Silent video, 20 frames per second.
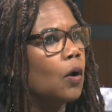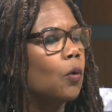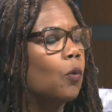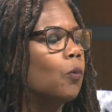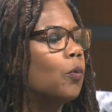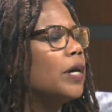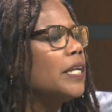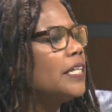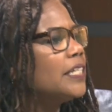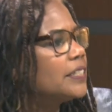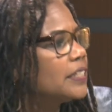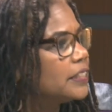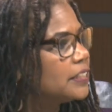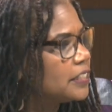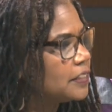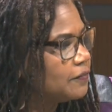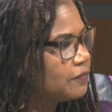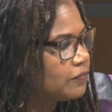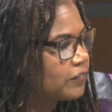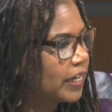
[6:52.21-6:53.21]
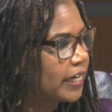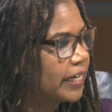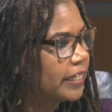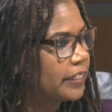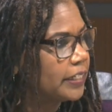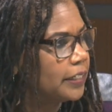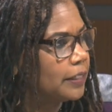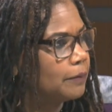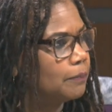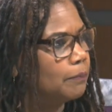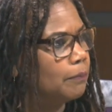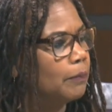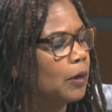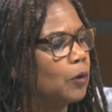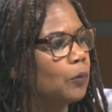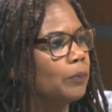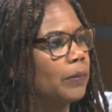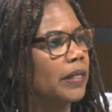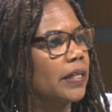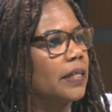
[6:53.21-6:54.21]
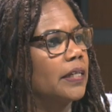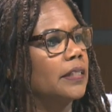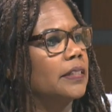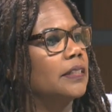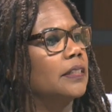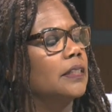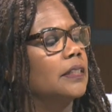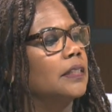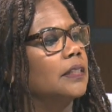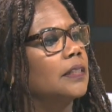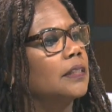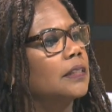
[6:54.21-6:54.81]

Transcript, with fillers: What is a defining moment? Yeah, it's